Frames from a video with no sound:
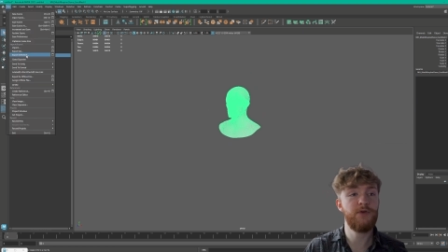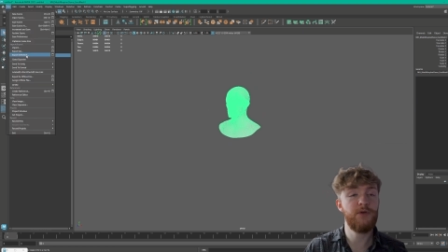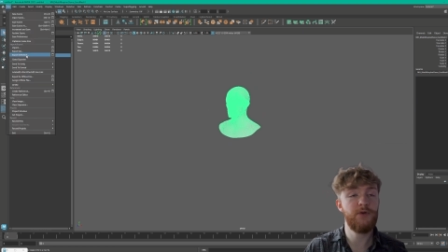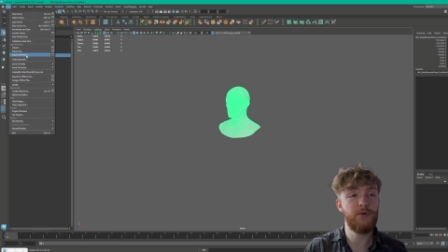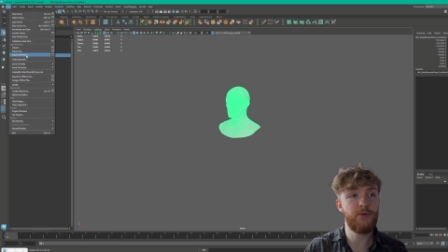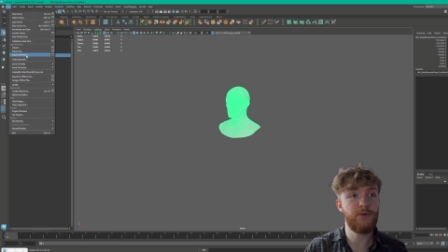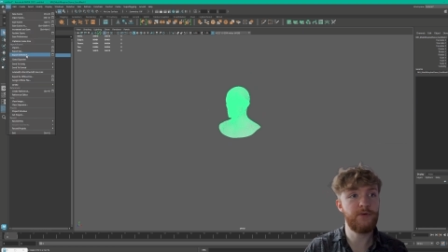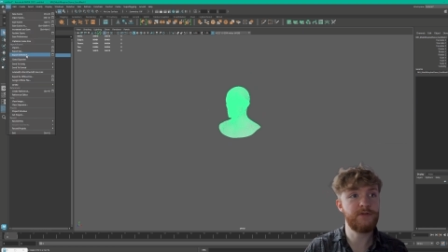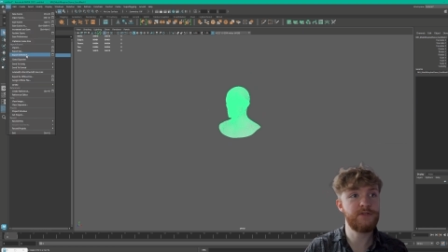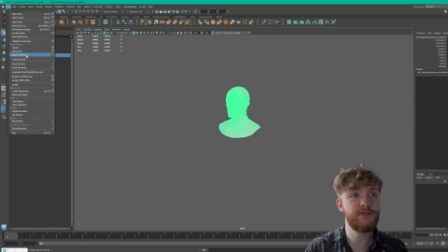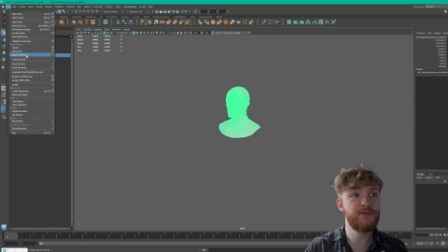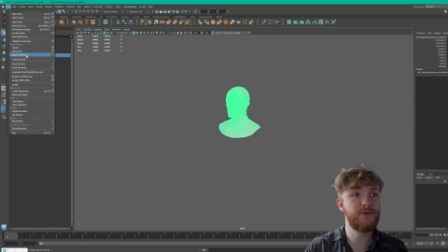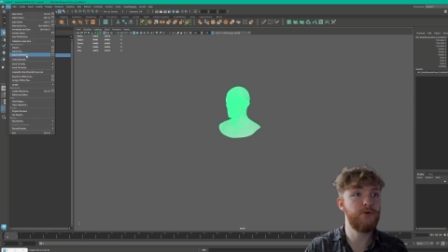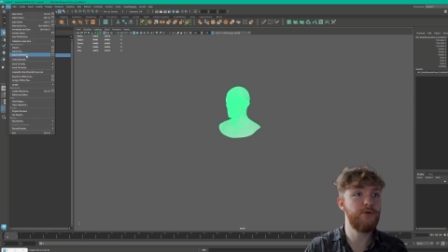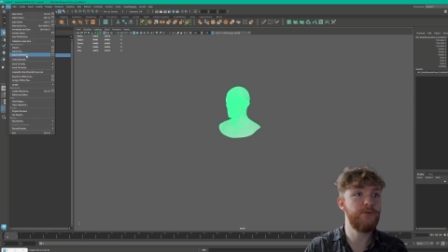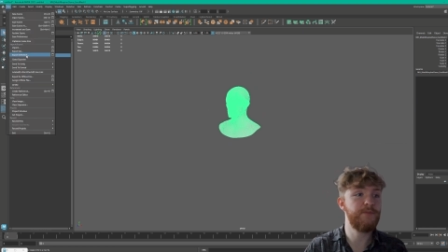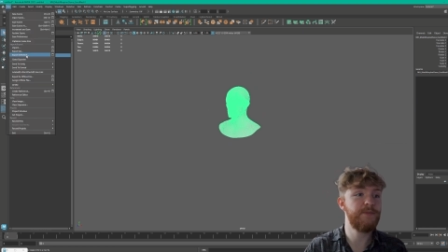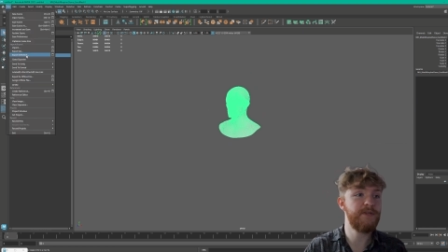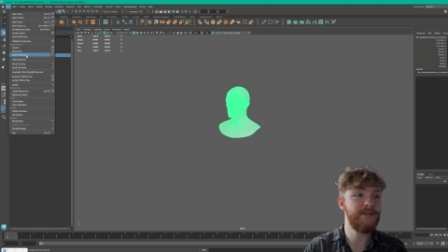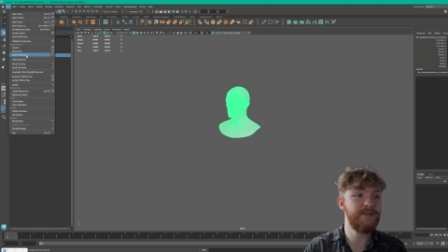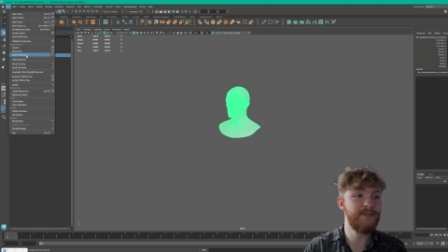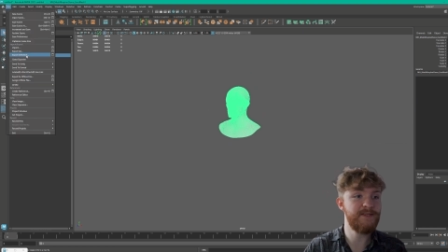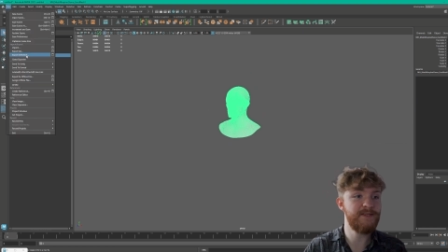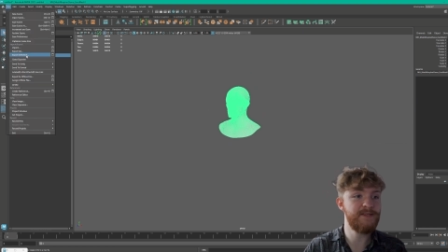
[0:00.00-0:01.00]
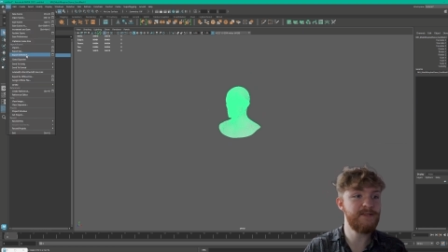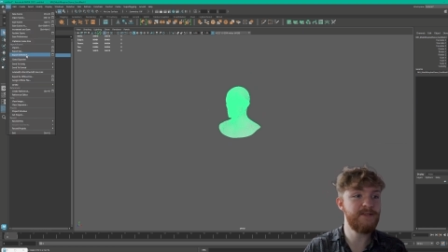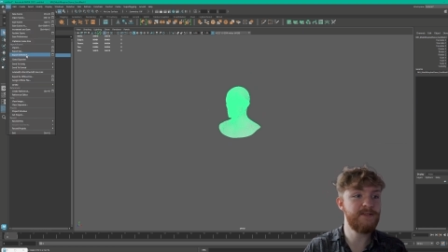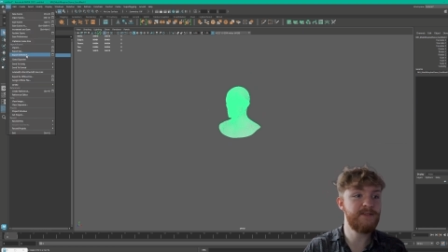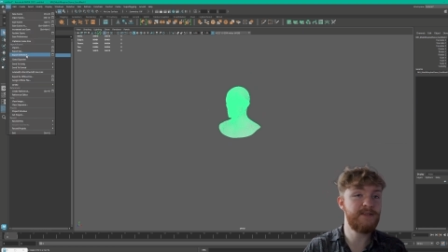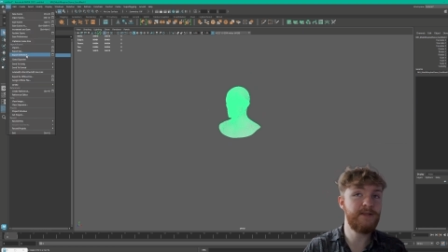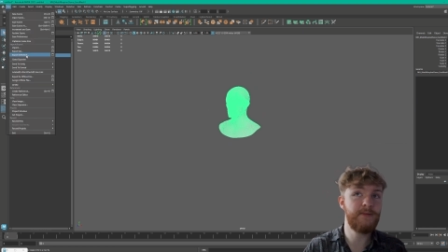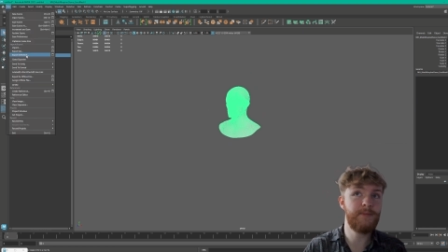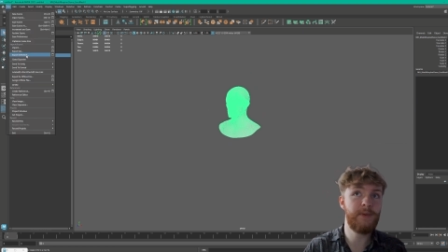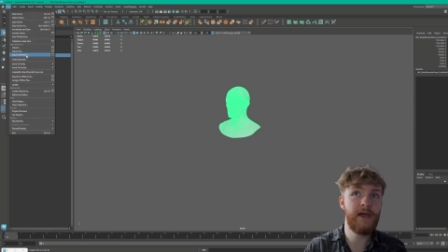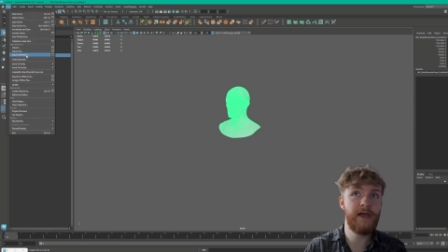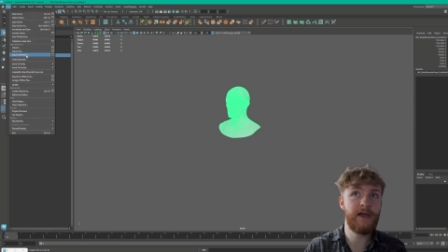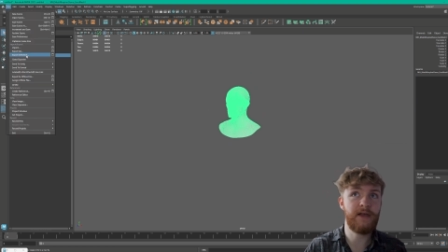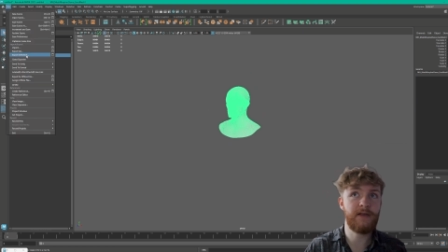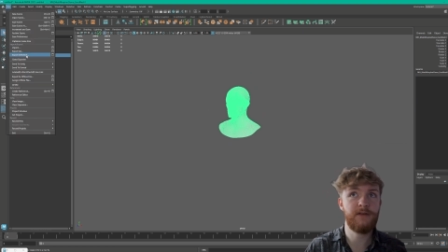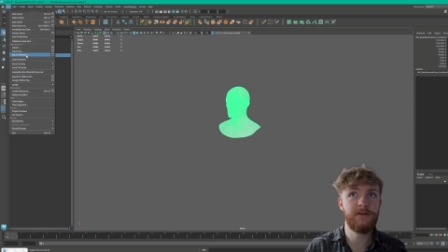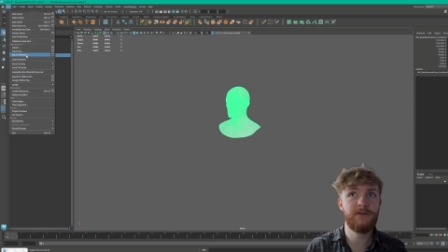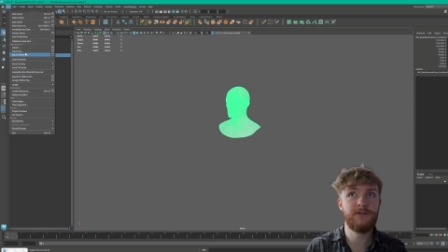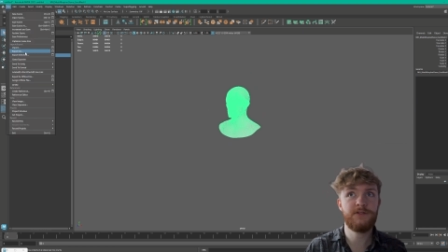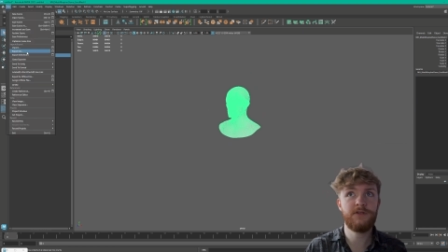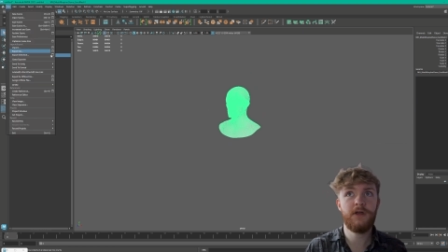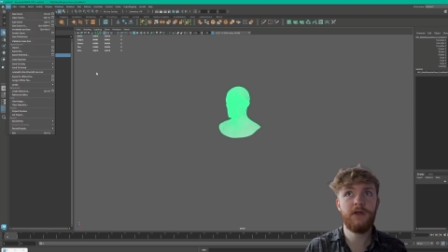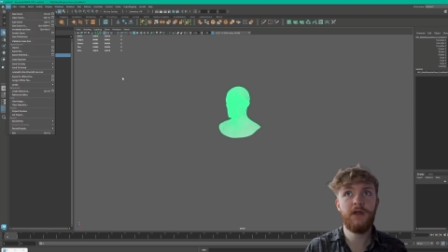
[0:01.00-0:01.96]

your sculpting DCC package.